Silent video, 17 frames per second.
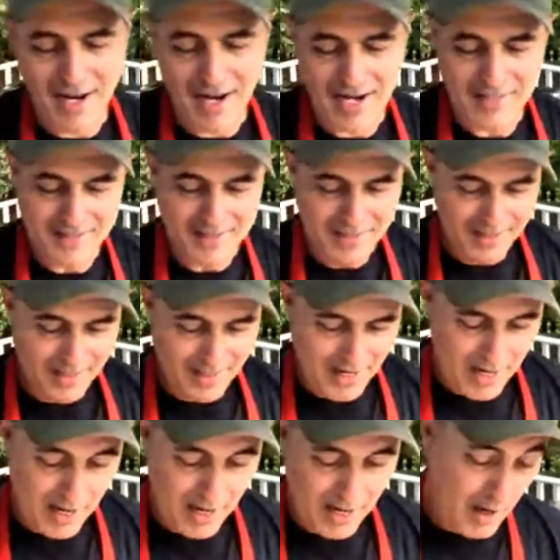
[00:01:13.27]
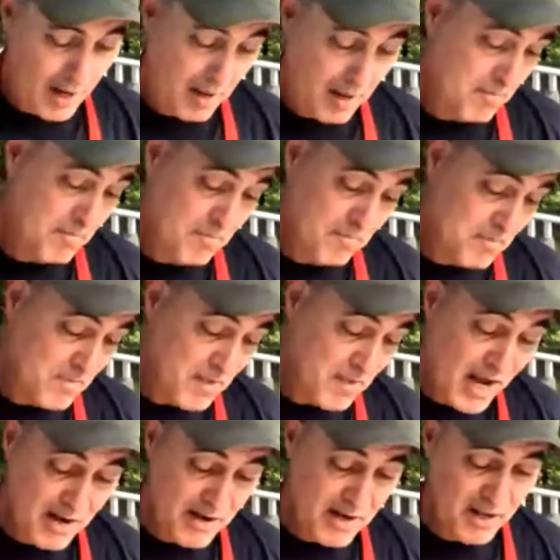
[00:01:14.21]
I
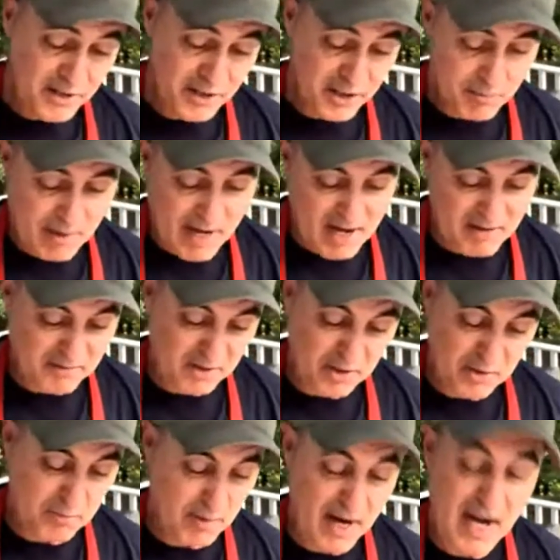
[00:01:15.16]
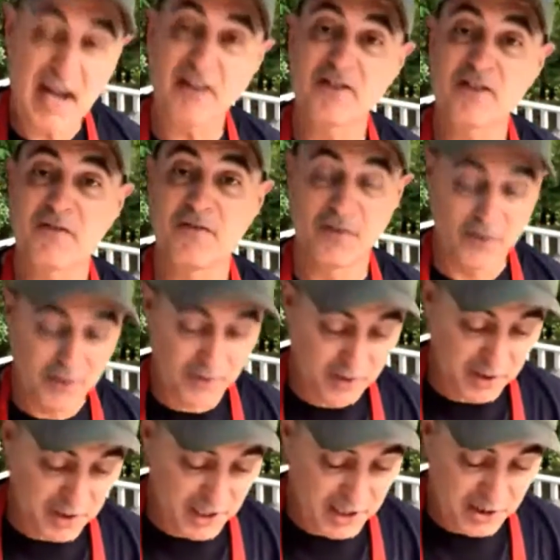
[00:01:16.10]
don't know. There's about 2 pounds of
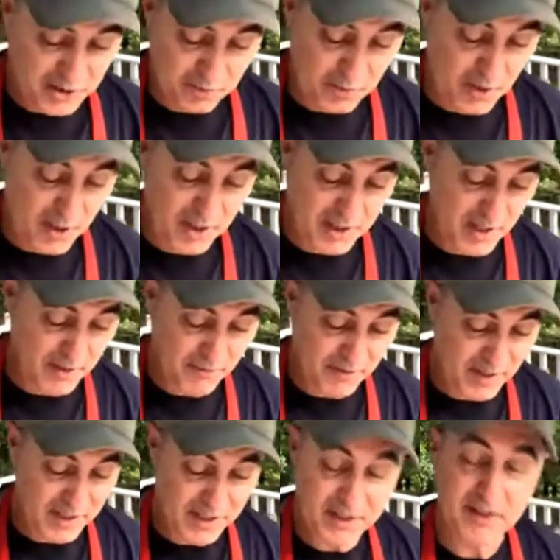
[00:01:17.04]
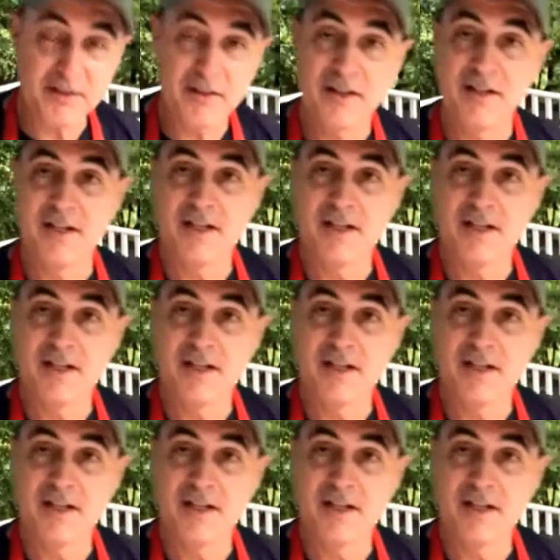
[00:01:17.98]
food in each one. I figure.